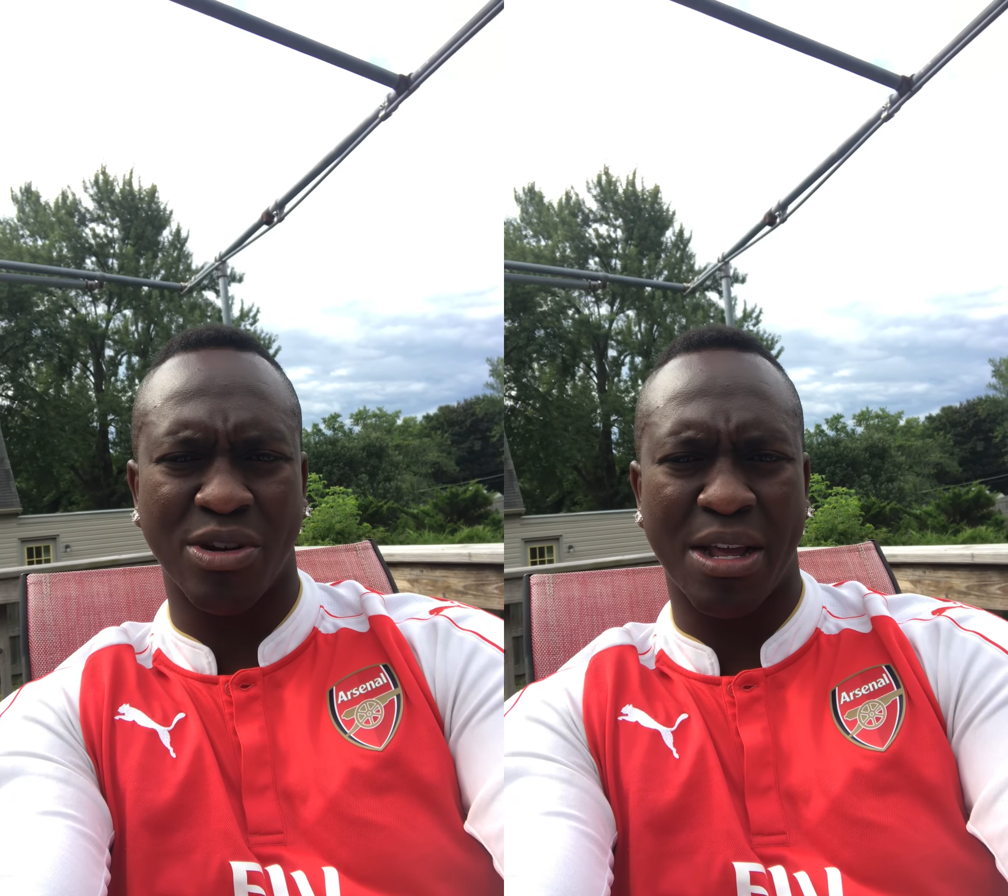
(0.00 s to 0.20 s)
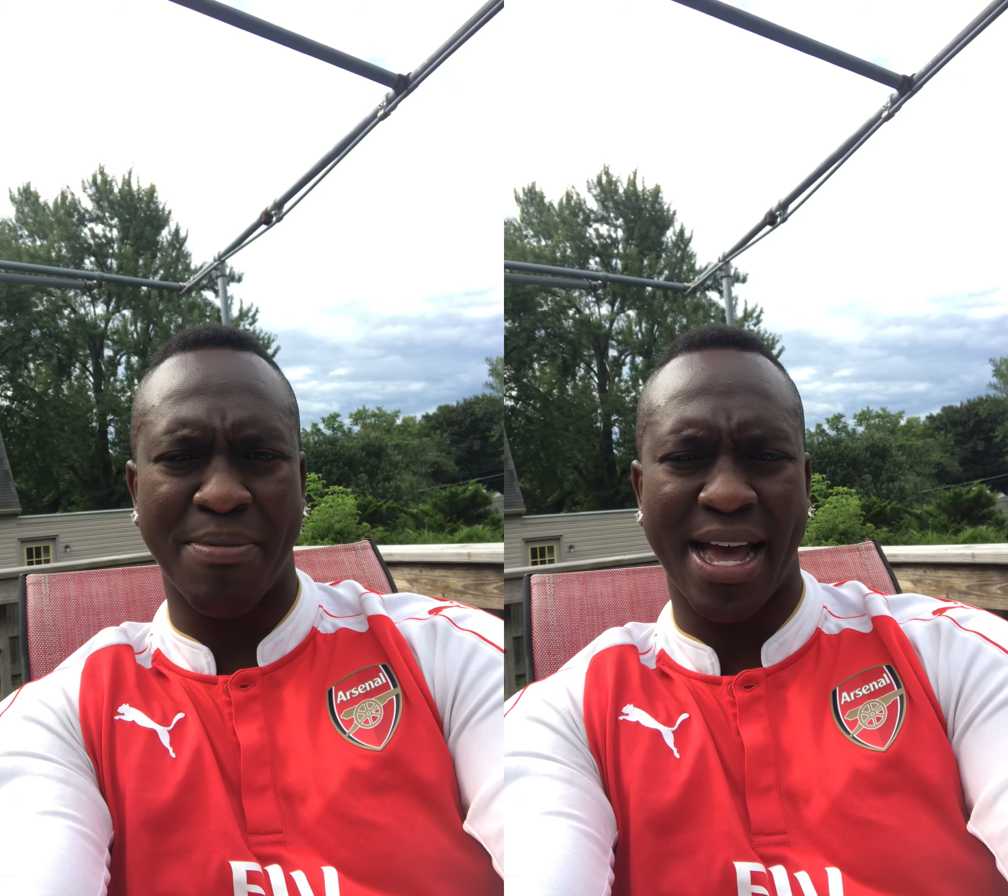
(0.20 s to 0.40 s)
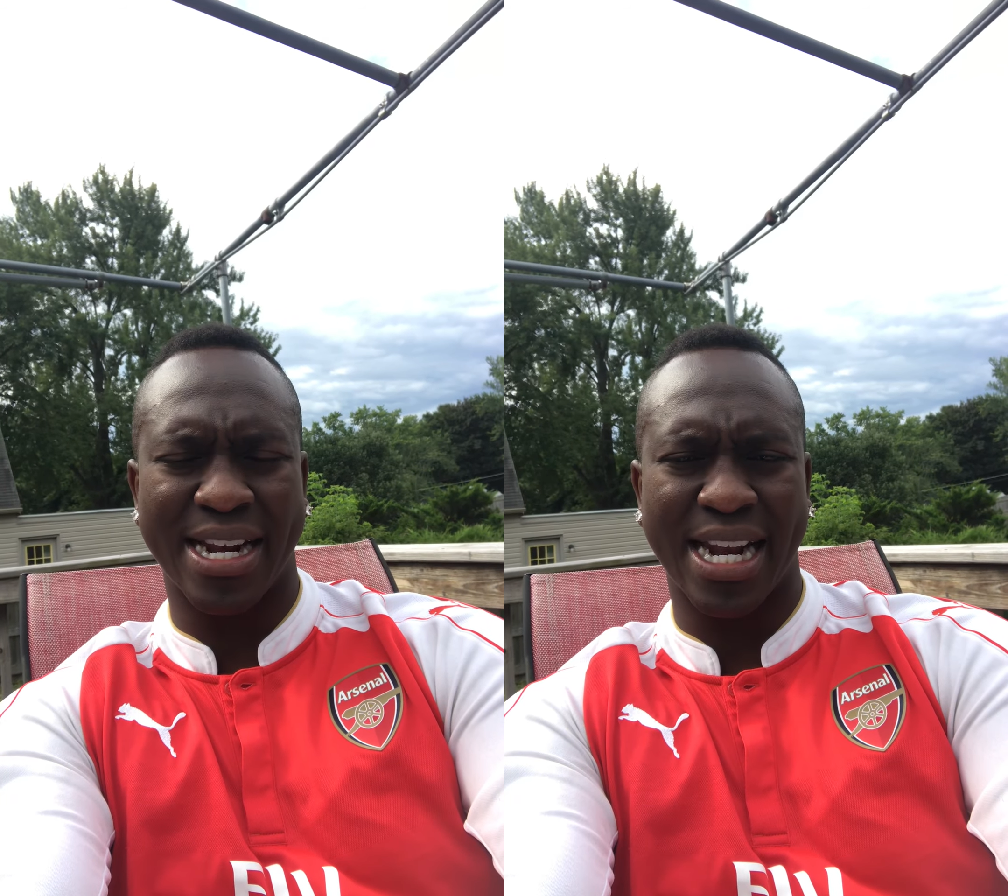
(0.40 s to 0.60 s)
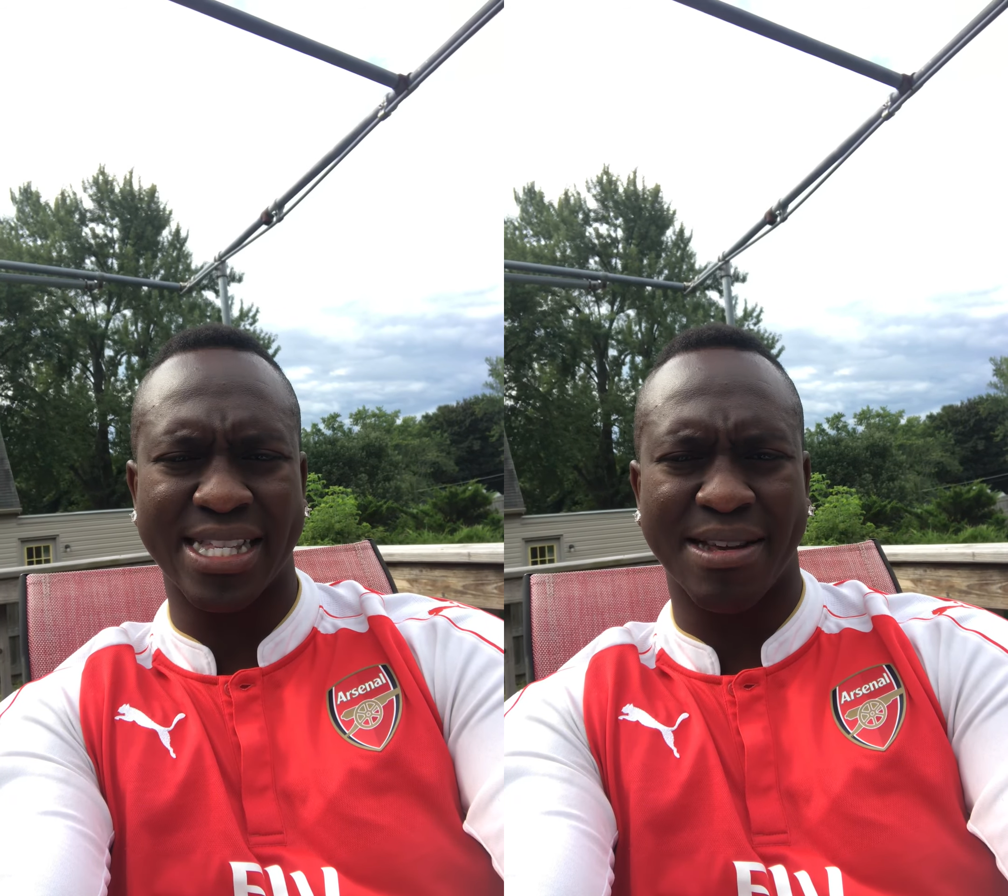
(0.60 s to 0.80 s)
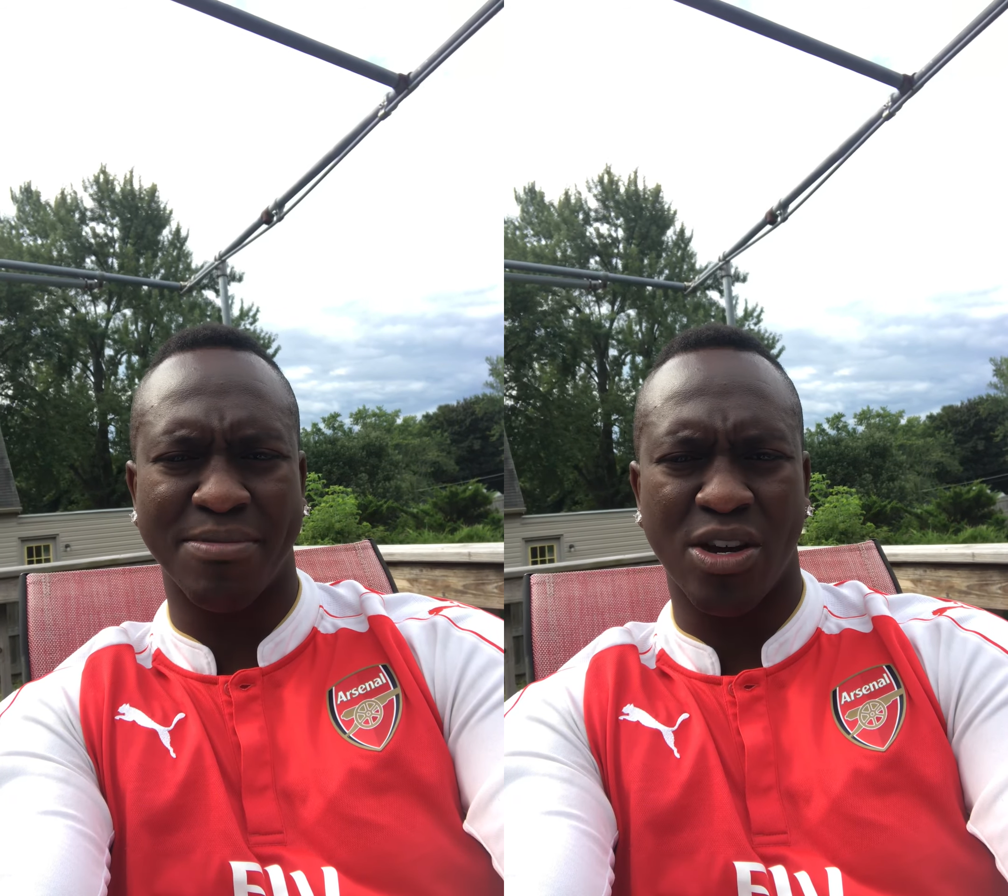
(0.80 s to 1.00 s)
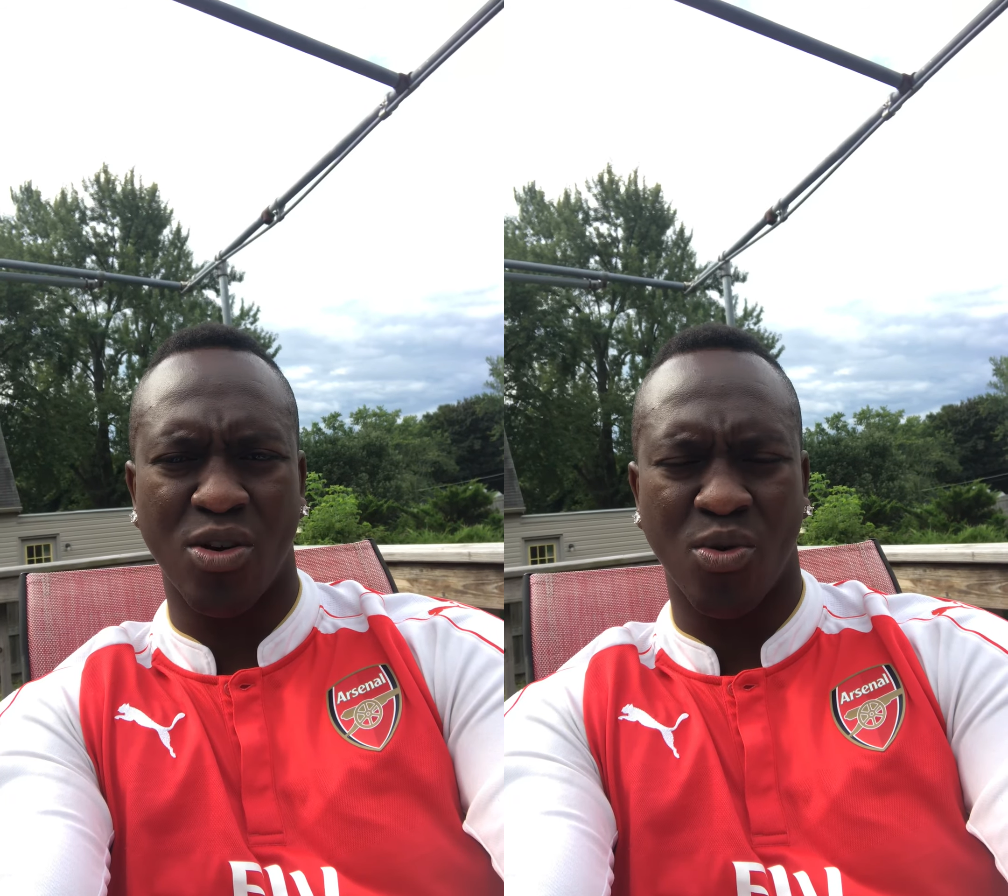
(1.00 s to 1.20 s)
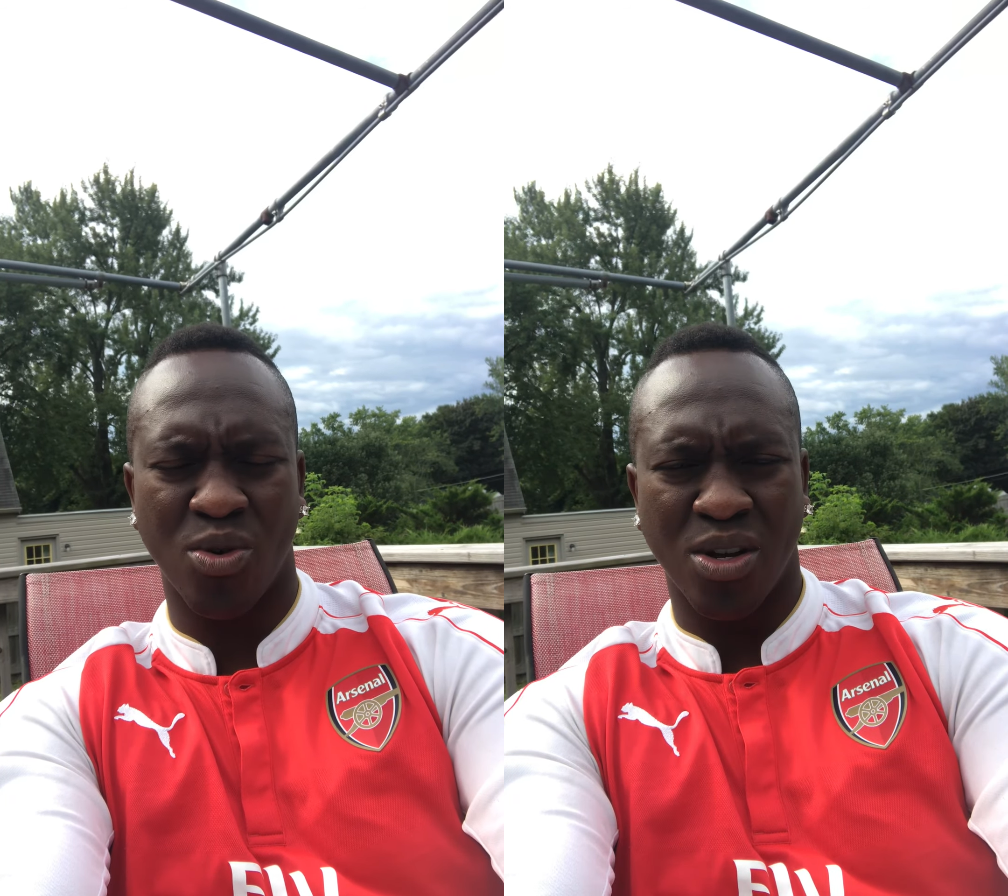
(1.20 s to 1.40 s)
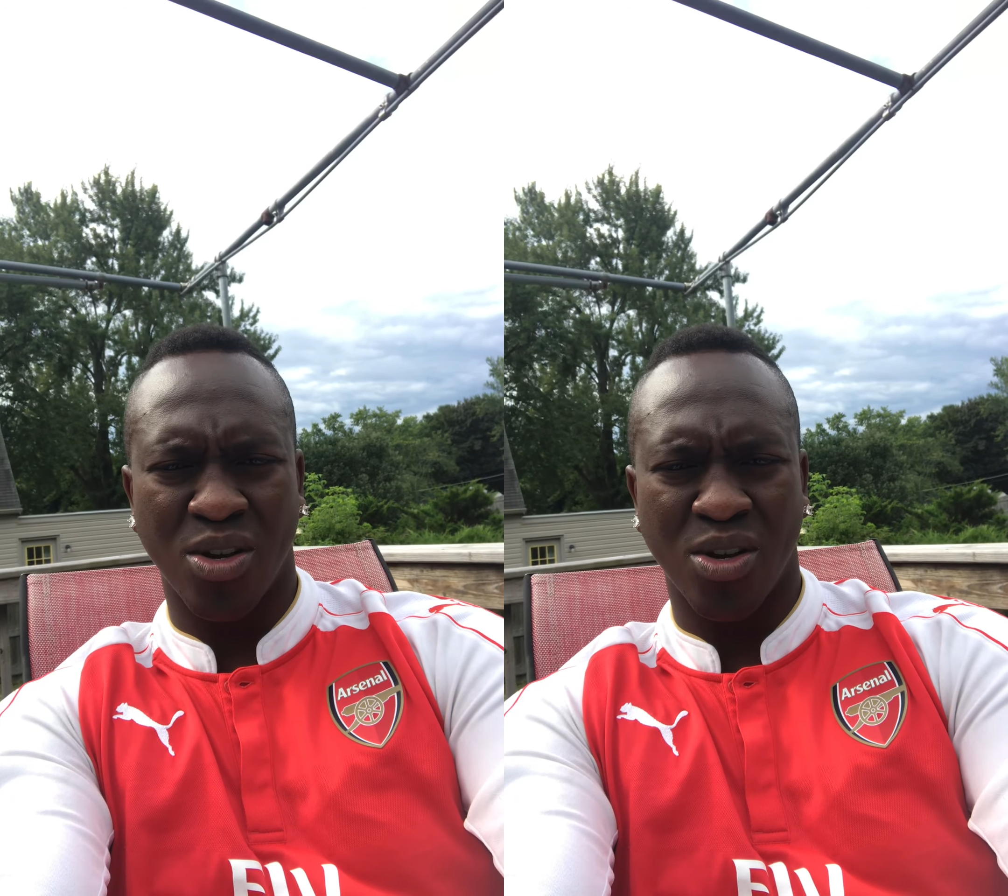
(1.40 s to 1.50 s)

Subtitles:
really bad and let them know